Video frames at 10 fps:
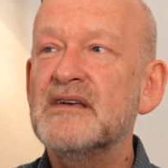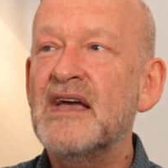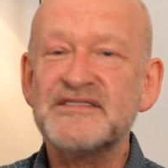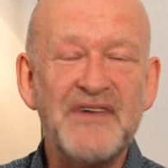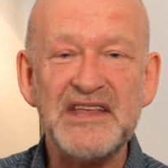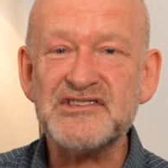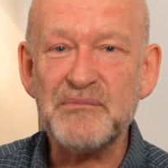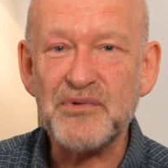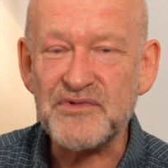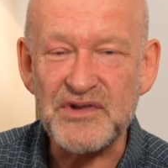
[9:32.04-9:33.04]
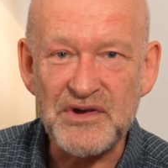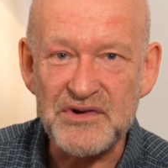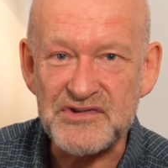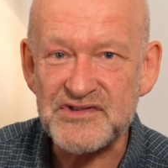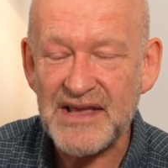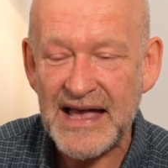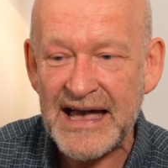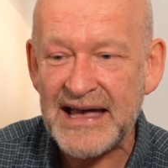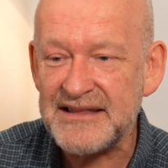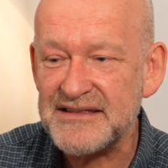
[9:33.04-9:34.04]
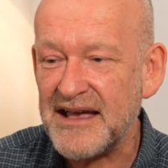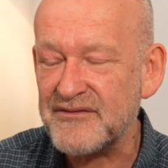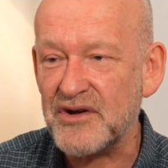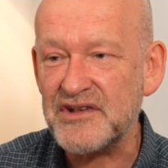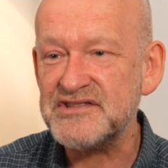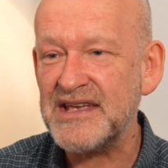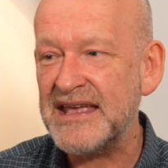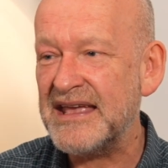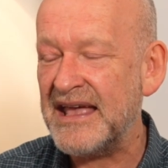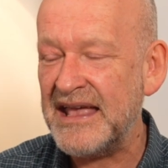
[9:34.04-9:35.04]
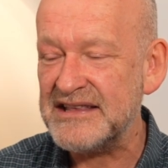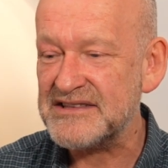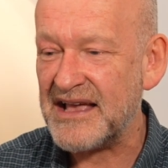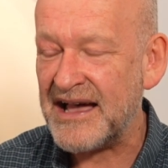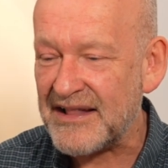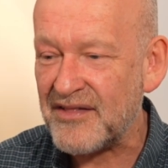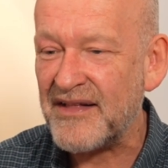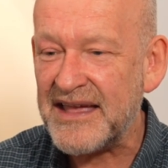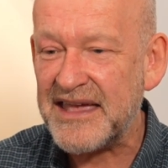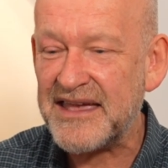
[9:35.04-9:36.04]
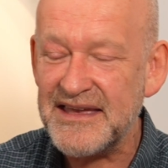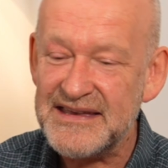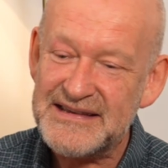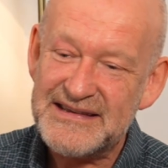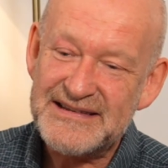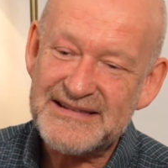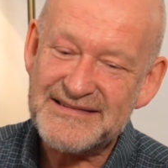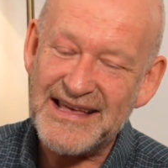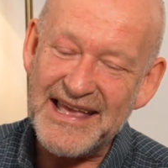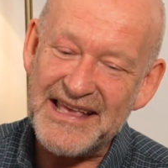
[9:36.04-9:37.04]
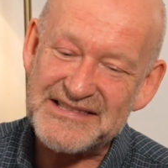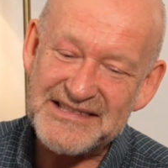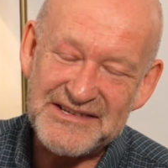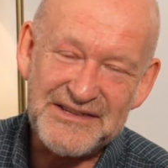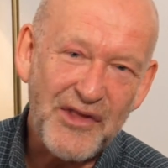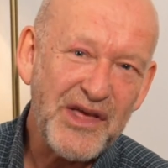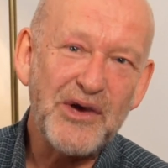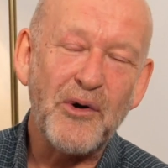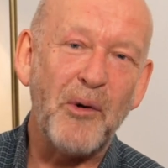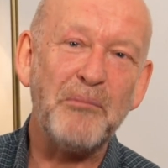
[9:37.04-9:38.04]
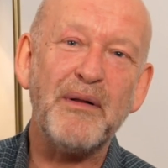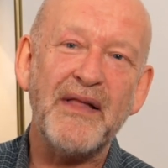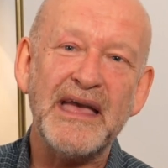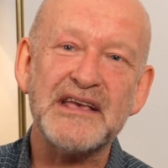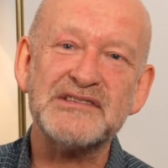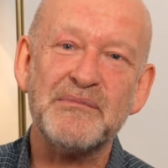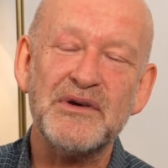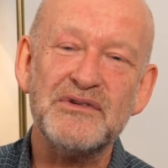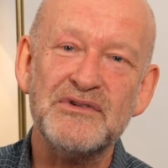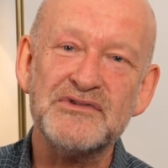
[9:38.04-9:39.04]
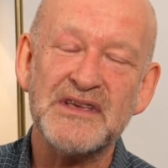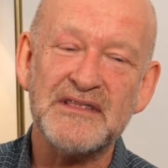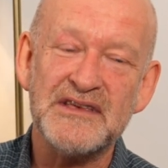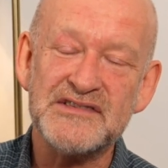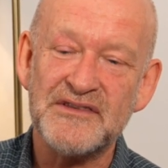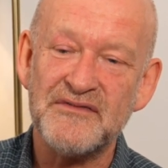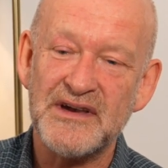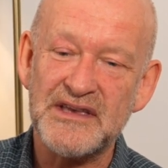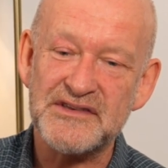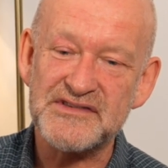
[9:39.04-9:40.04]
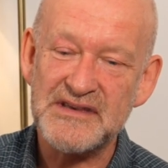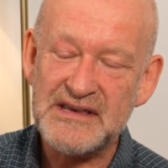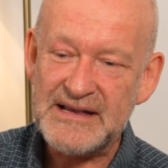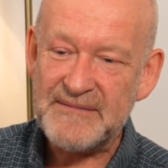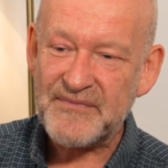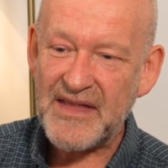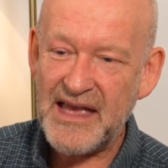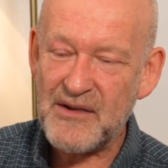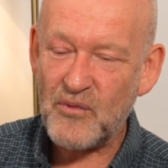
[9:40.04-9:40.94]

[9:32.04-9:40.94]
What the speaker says: It's very simple to use, and I've got to say, I like that there's nothing complex about using this device. It